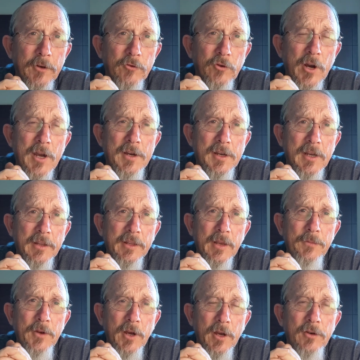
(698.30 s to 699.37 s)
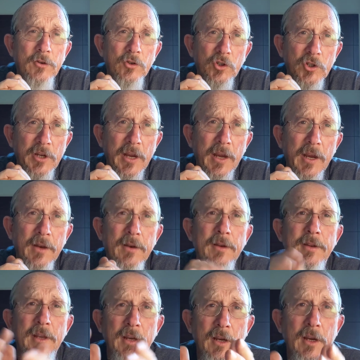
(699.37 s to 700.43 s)
trying to get them to understand
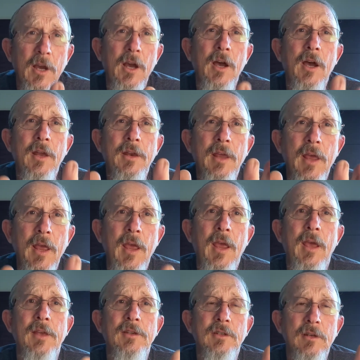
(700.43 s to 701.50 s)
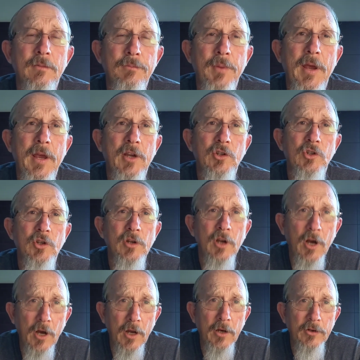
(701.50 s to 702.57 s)
that God has compassion
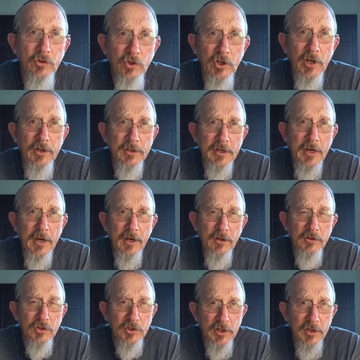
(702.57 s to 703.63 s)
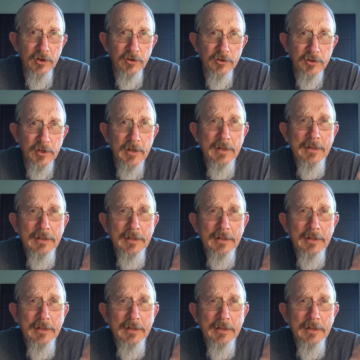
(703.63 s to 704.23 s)
on Gentile sinners,